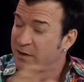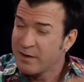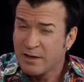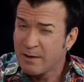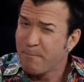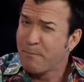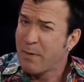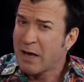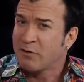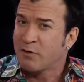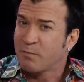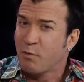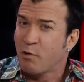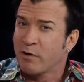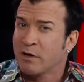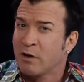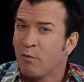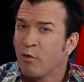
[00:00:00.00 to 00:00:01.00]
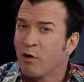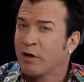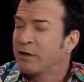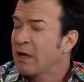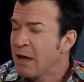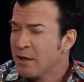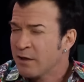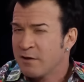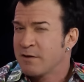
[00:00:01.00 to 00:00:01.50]
This is the best sport in the world.
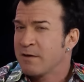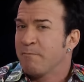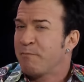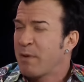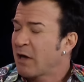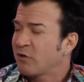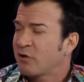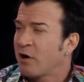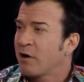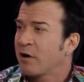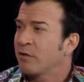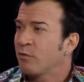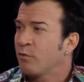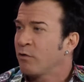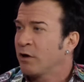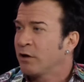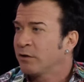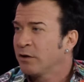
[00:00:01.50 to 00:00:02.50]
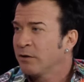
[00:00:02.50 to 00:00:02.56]
This is the best art in the world.